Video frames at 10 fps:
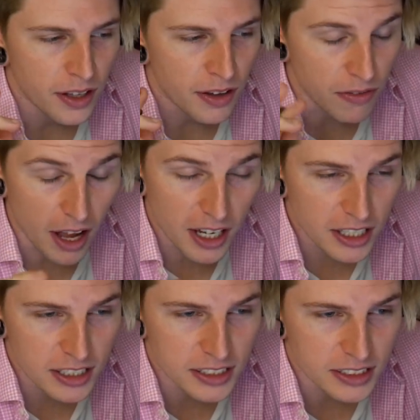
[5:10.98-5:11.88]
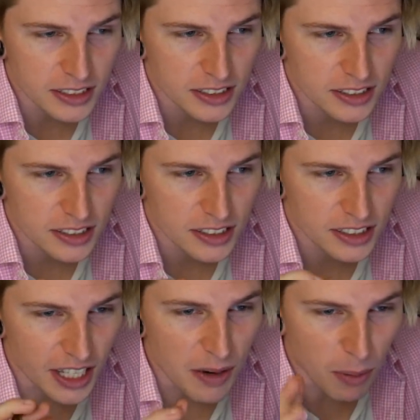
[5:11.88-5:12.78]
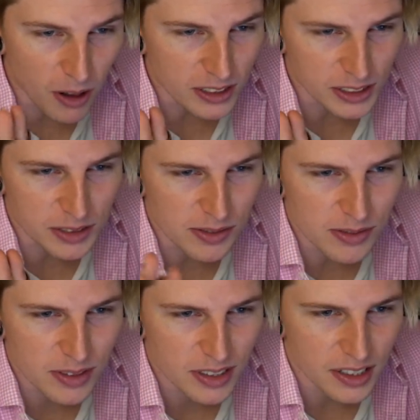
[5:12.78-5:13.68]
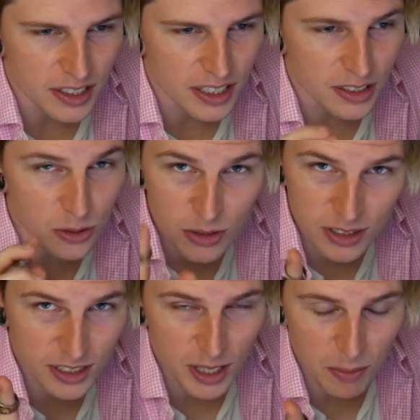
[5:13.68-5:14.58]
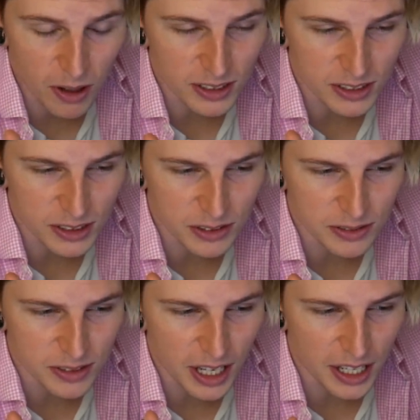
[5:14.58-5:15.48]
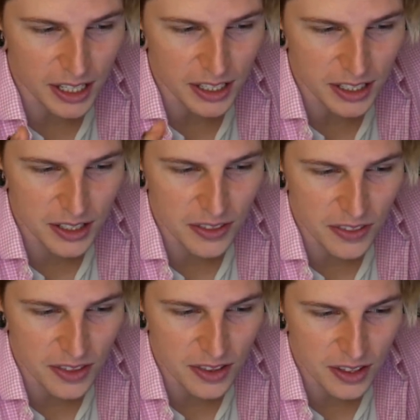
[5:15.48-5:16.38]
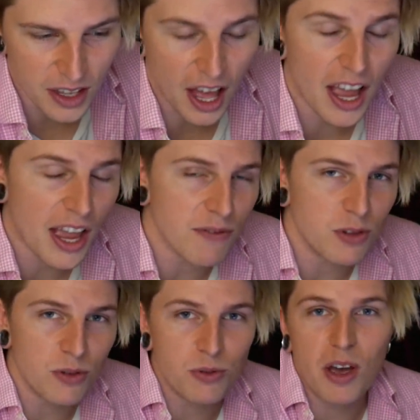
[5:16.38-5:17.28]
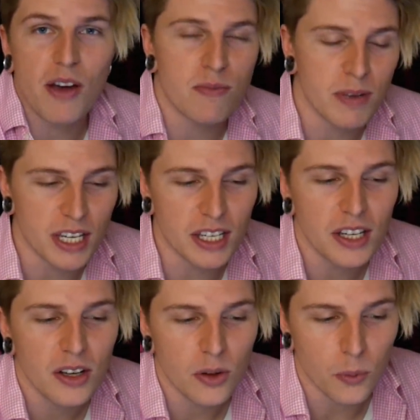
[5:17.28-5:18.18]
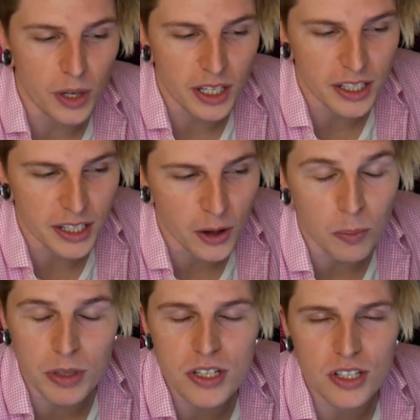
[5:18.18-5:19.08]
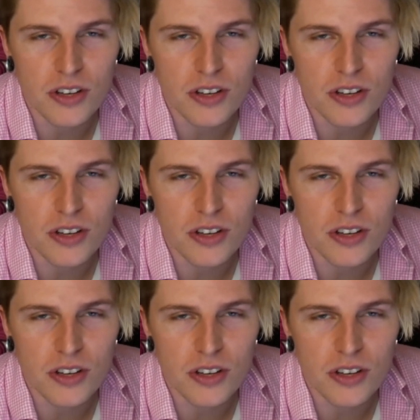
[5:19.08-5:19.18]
if I can stay positive, then you can stay positive, and I have you, you have me. We can help each